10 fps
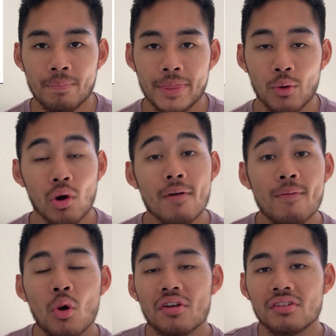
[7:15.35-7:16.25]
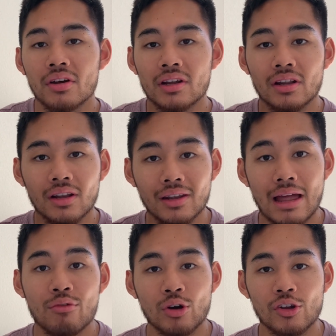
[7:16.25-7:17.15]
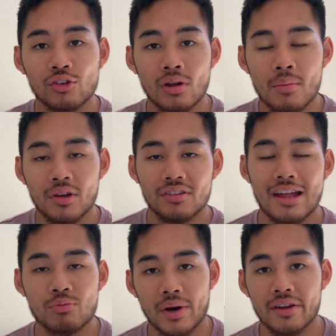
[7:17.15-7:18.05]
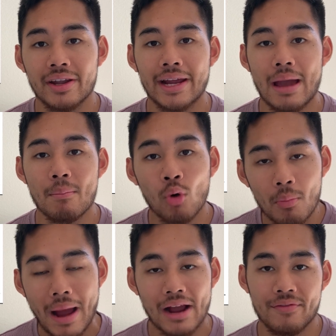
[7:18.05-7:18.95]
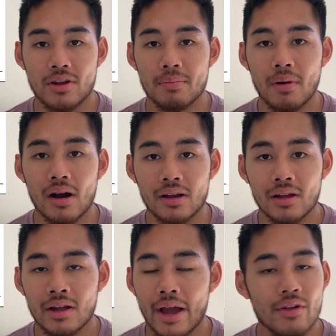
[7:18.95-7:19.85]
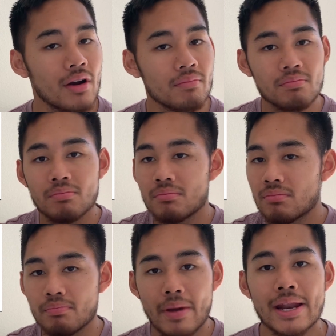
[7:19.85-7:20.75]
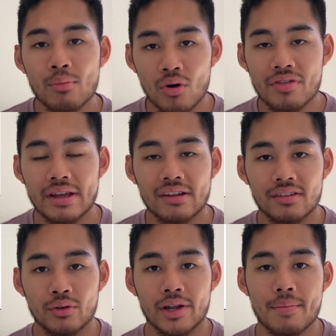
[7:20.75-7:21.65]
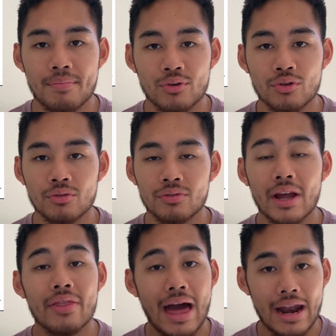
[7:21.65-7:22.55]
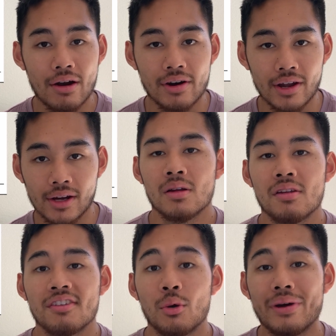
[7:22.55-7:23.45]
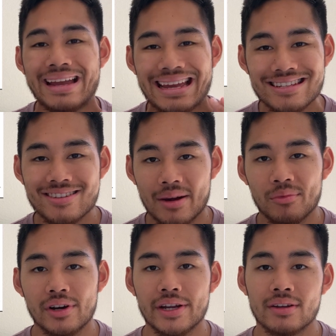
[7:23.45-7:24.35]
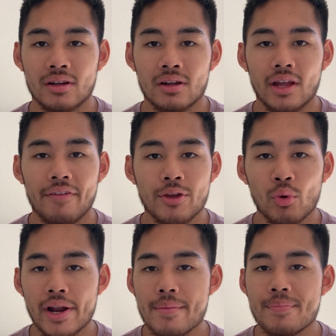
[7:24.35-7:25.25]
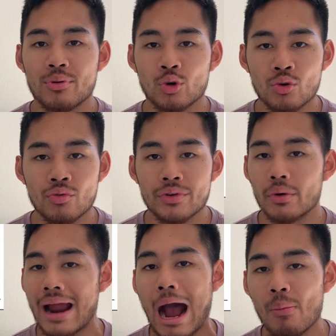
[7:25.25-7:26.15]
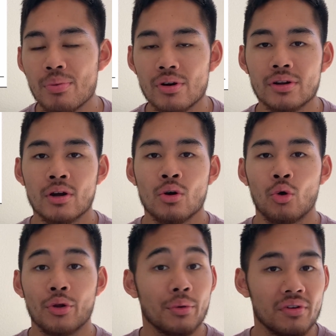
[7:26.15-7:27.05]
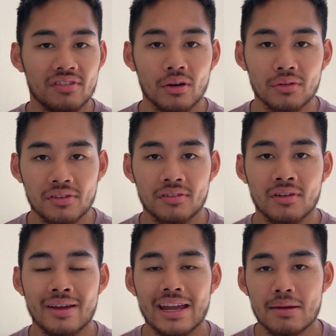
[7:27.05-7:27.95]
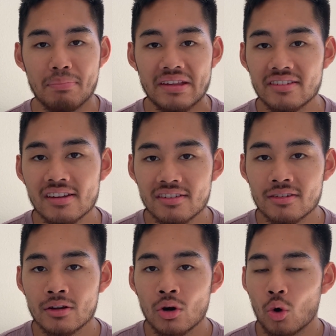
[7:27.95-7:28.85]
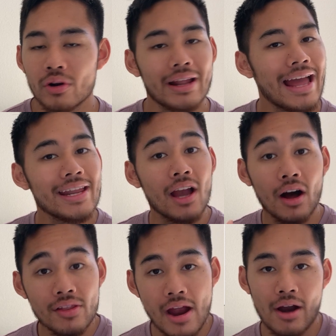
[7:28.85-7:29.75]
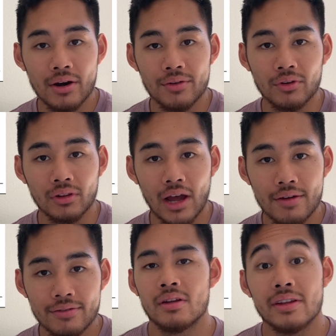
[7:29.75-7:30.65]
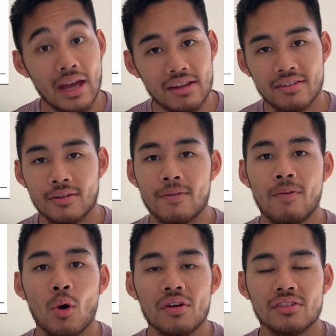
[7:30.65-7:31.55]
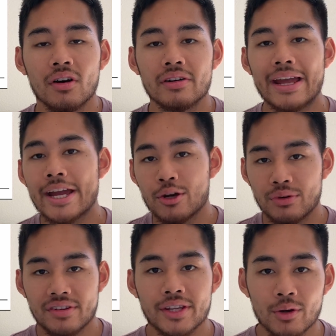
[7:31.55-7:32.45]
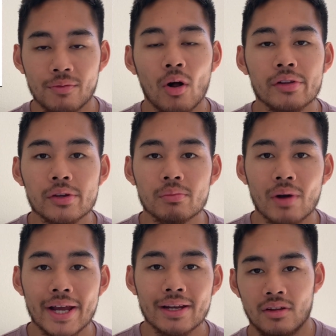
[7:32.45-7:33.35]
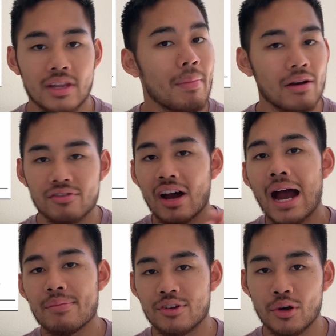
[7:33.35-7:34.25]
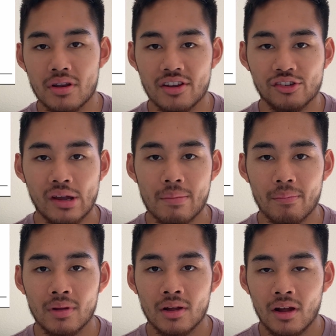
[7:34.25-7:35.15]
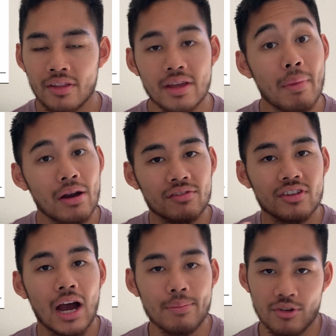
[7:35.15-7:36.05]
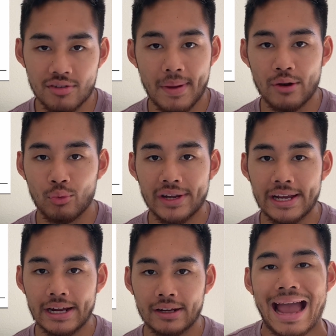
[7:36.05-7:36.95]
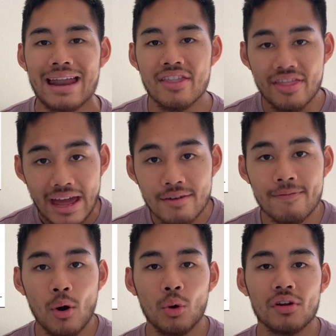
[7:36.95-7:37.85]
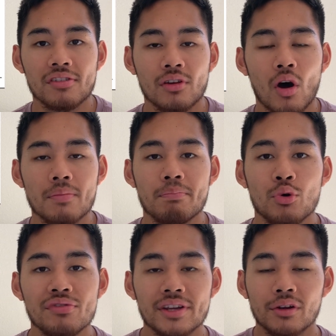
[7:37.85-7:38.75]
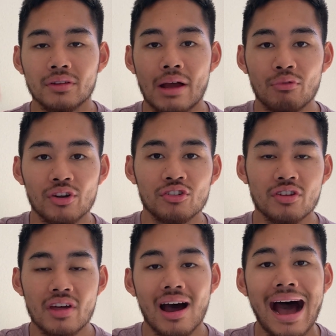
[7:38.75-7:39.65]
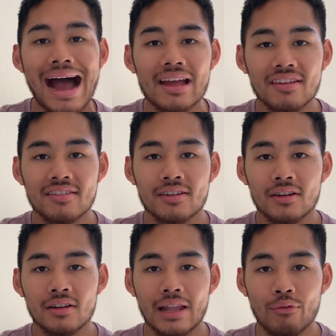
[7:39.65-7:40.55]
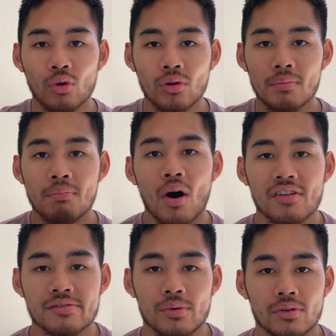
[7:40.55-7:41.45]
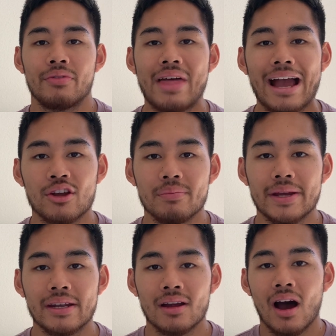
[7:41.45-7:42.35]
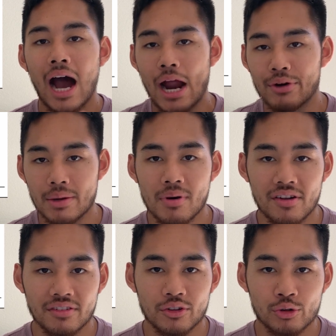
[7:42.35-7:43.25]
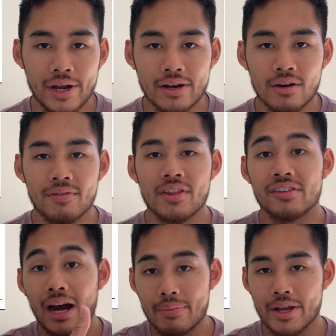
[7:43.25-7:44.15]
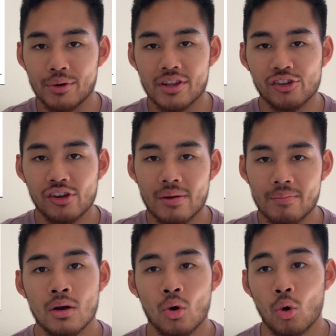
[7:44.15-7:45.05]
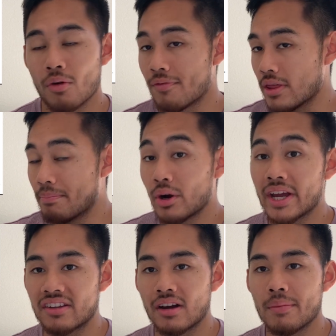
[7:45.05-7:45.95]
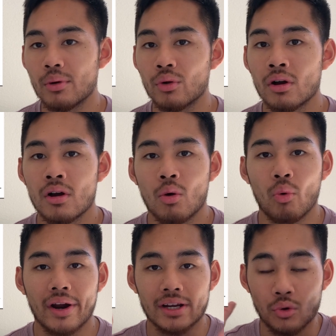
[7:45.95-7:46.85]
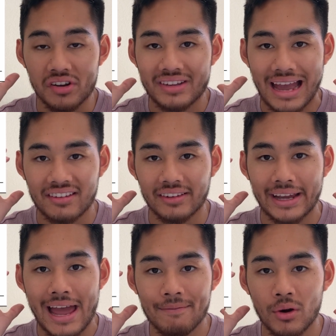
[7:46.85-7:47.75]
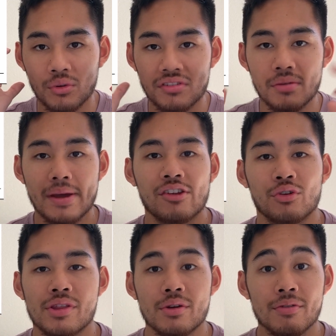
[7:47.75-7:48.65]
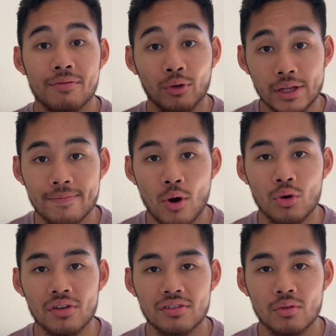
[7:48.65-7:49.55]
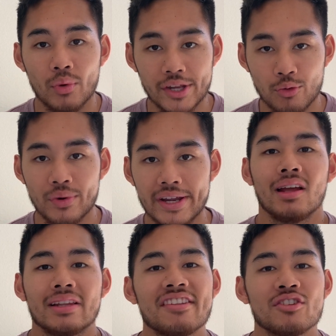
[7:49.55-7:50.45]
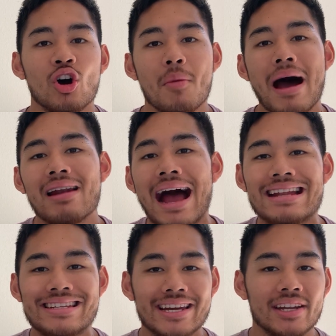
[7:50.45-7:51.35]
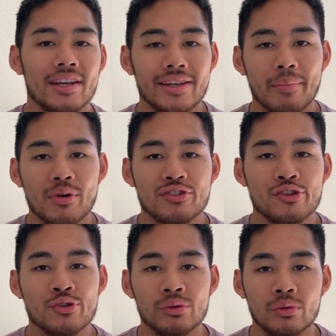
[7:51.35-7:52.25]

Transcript: You want to focus on leverage, because that's where you're going to get more bang for your buck, and there are many more things that you can improve in that area. So in summary, if you want to improve your output or your results in business or in any other area of your life, yes, focus on increasing your volume, right? The amount of times you go to the gym, the amount of time you spend reading, and then focus on boosting your leverage to the highest level possible. That could mean hiring a personal trainer for the time that you're at the gym, or for the book example, wearing noise-canceling headphones to make sure that you're fully focused when you read. Let's talk about idea number 2,